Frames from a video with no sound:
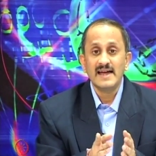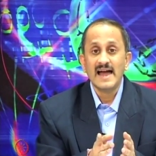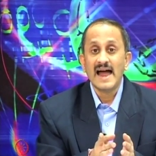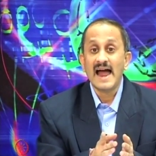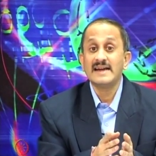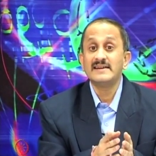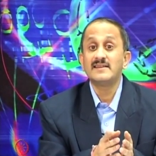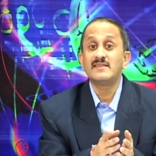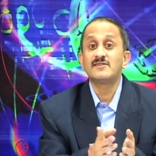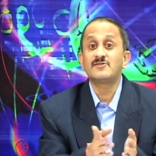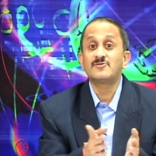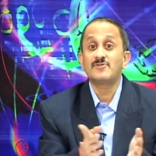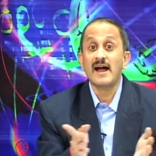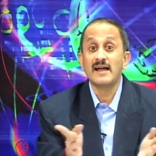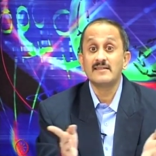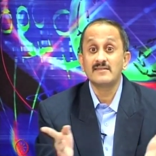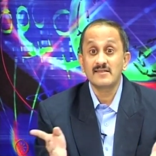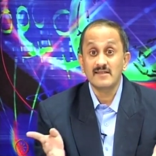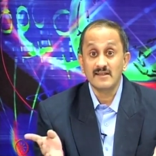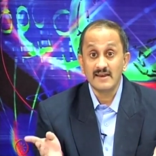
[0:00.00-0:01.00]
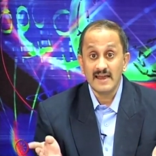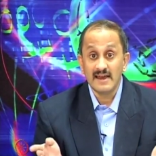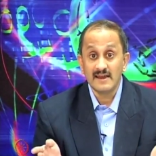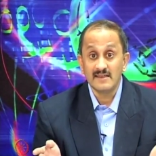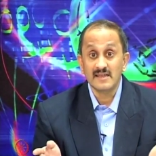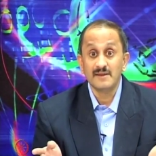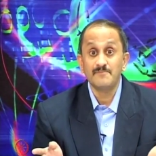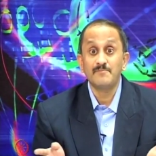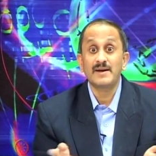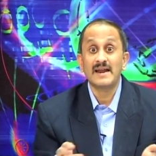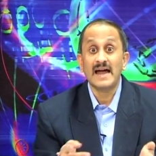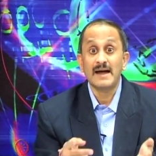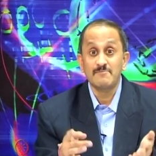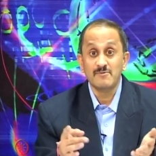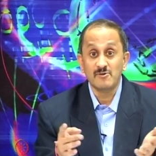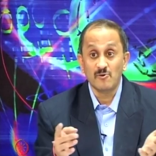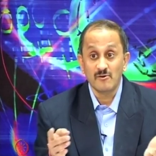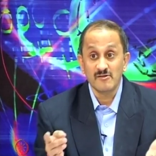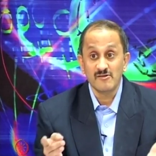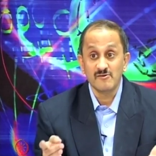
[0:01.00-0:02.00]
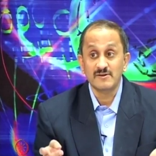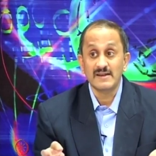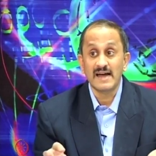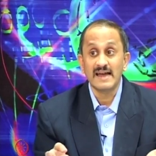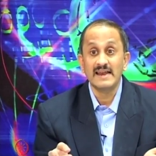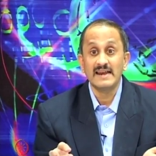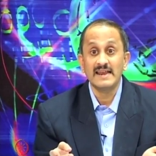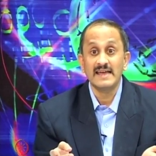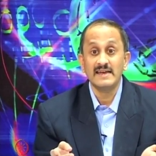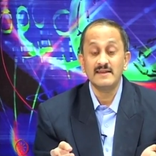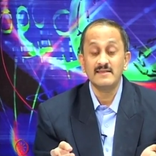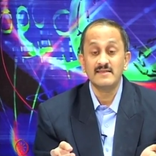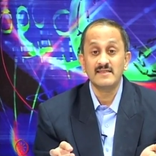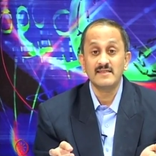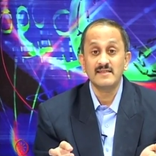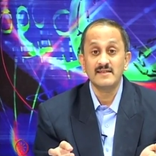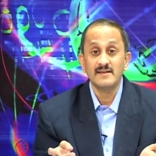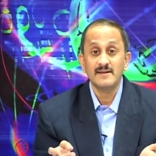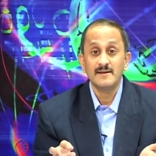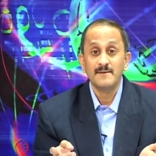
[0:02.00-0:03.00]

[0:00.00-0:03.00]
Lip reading: and its translates and perhaps also dilates